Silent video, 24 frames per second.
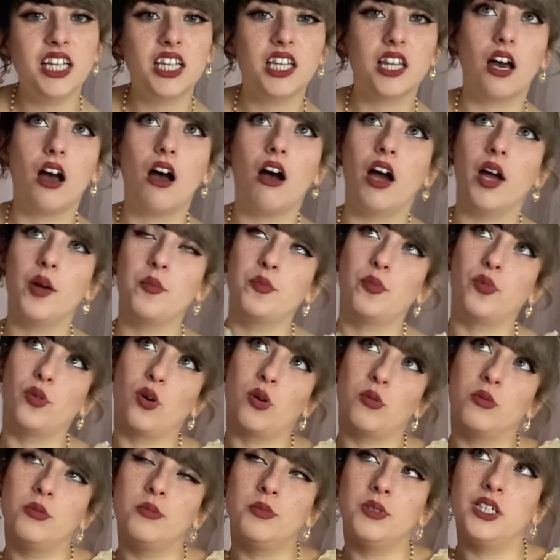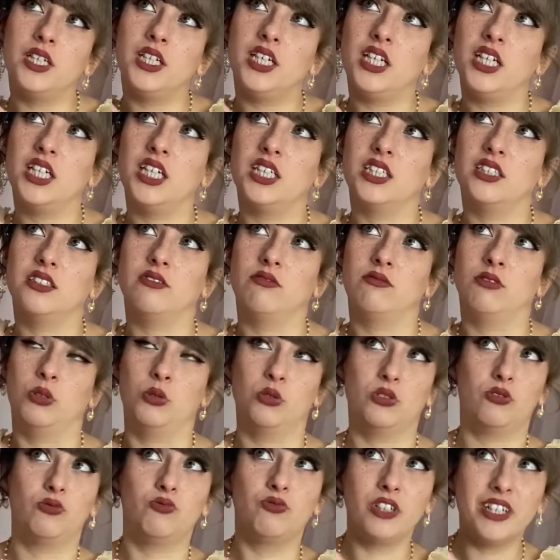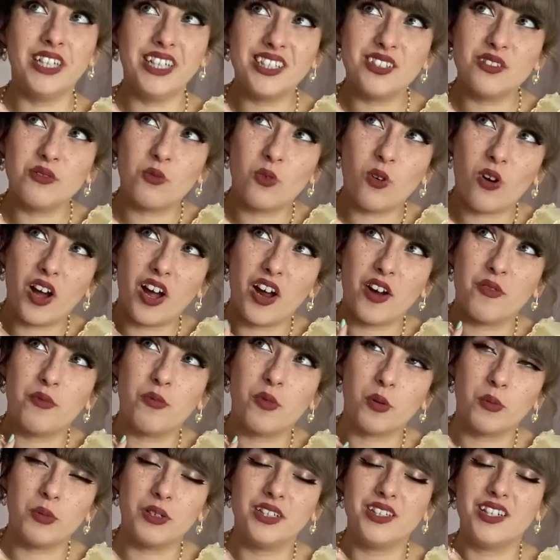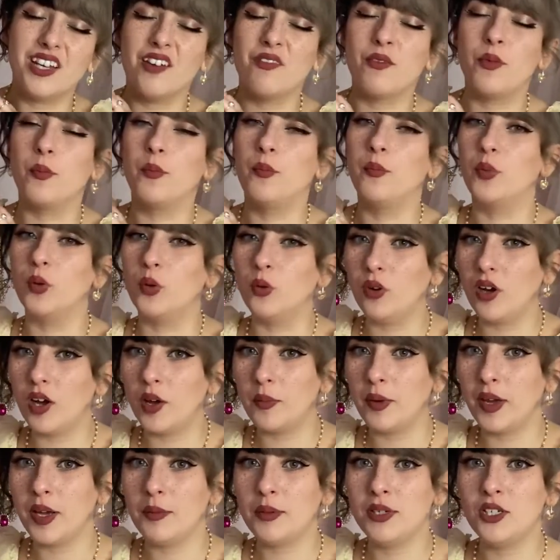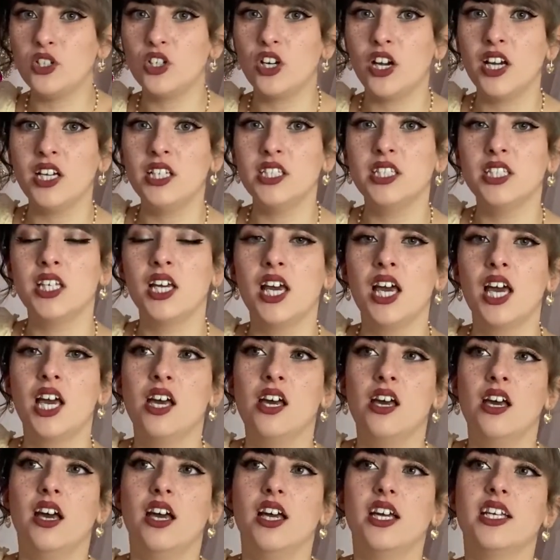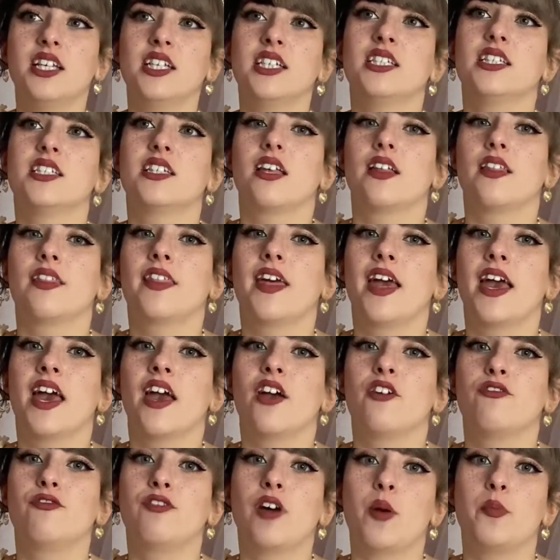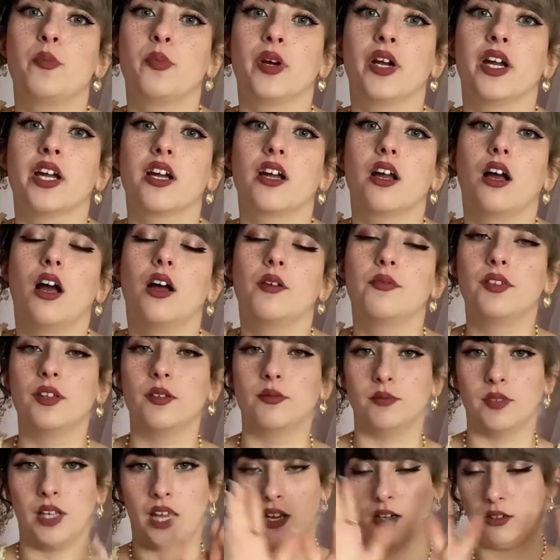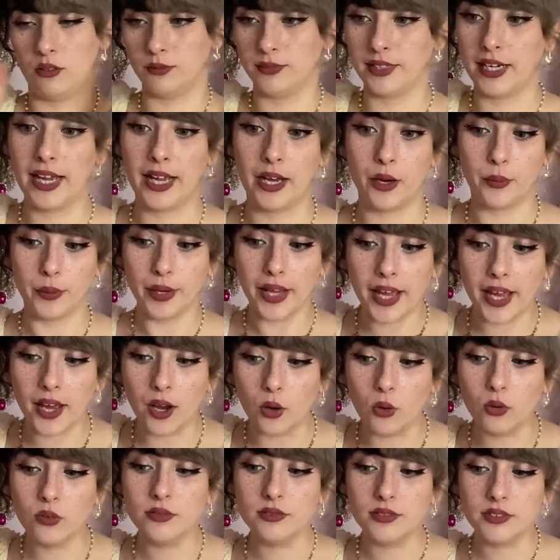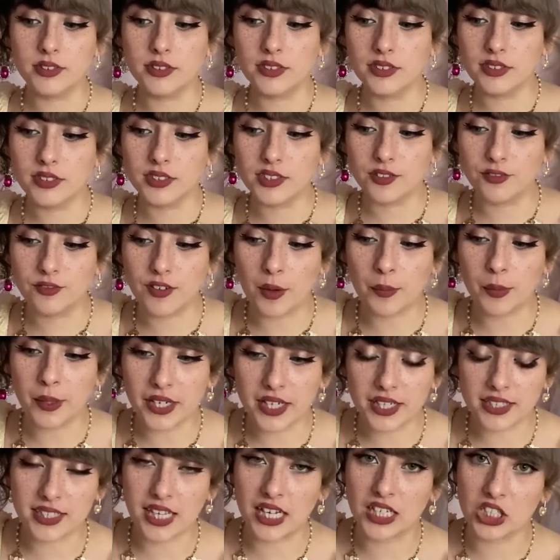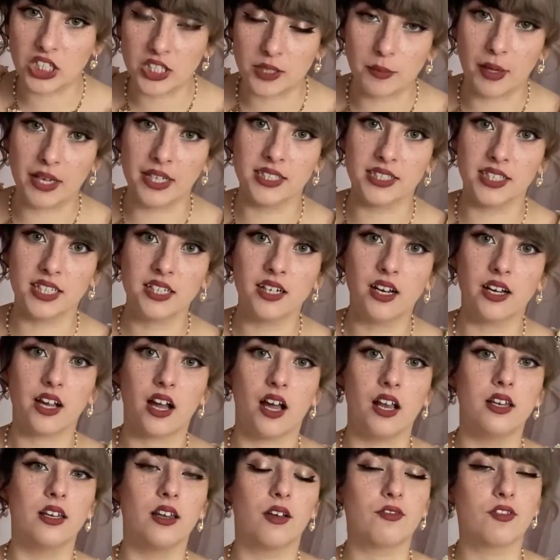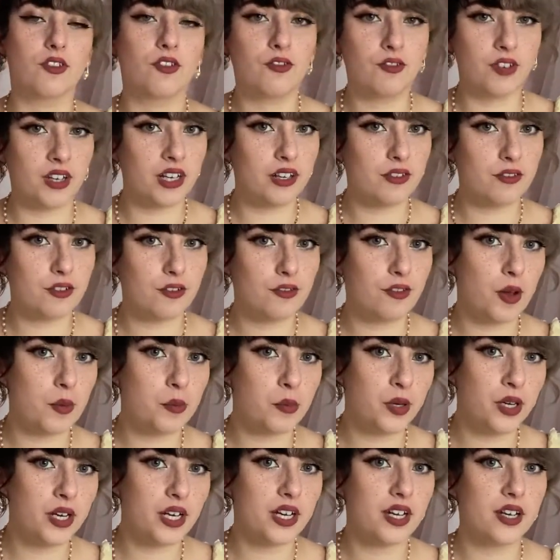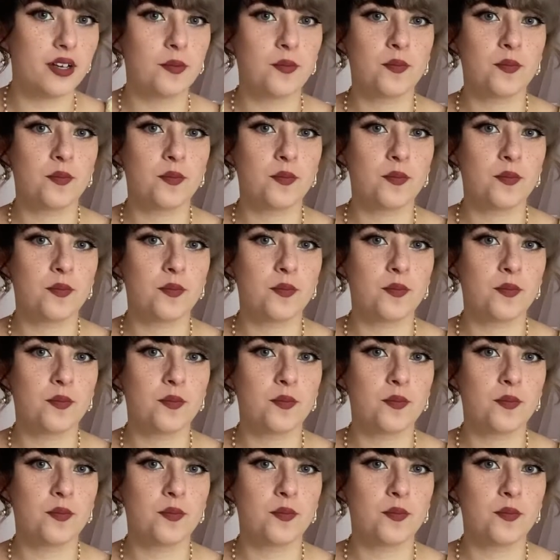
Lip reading: that the reason why I've probably never bought a baby dress is their fabric. I think now, the fabric is actually amazing. Like, I love the feel of the fabric,